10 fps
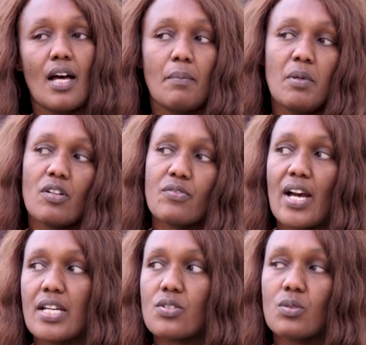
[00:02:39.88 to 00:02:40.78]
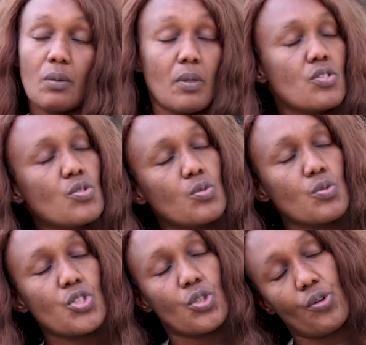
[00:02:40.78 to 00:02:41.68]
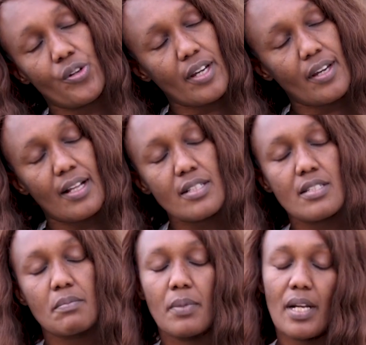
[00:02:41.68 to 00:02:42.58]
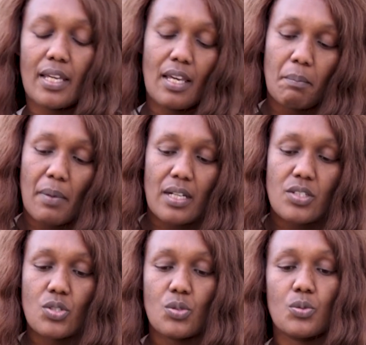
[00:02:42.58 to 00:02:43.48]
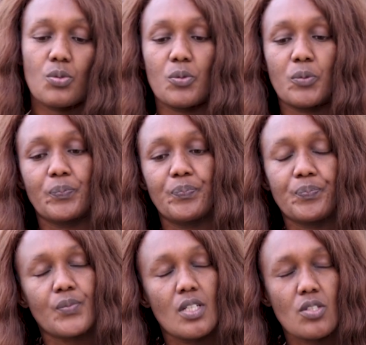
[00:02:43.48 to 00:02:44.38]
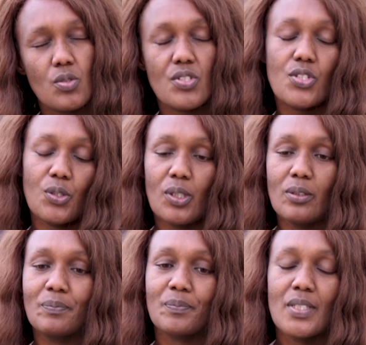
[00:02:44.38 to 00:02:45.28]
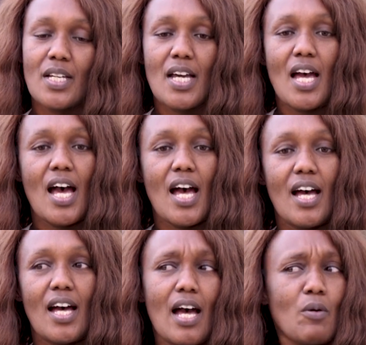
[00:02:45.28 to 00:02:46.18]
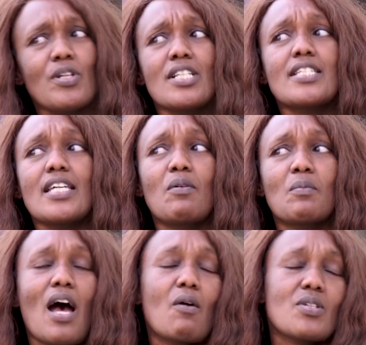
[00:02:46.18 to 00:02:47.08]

A bit of high school, I went to Chogoria Girls, but I came back to Isiolo. I wouldn't say I